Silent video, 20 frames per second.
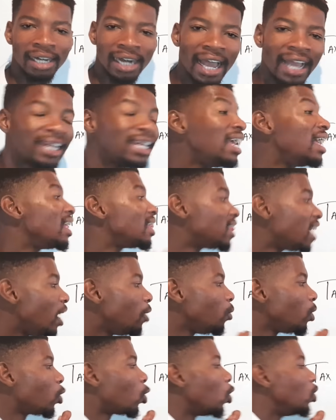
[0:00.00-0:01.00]
right?
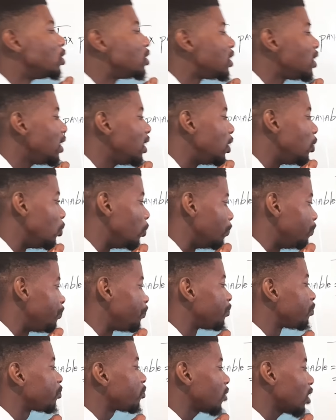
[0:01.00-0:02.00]
Then we continue.
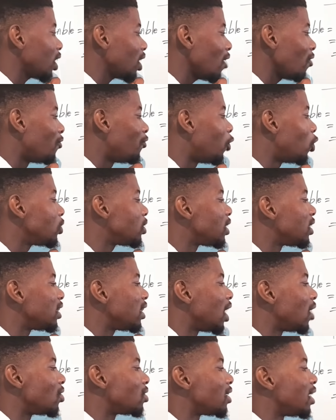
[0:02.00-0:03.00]
forty
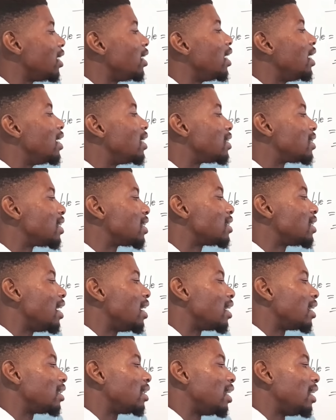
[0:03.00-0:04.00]
thousand six
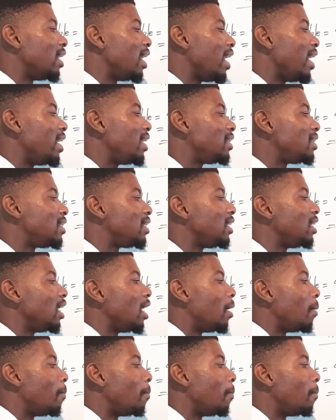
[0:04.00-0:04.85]
hundred eighty